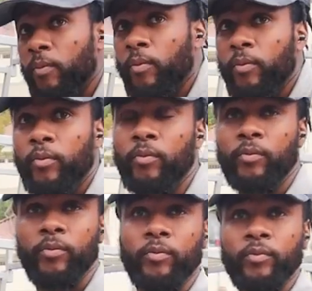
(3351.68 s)
message the
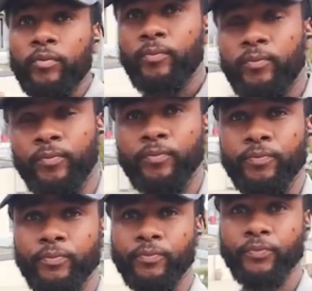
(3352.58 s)
customer,
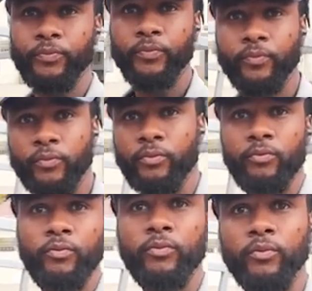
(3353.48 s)
you're pretty much telling him
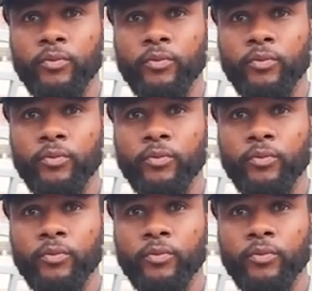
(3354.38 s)
it's gonna be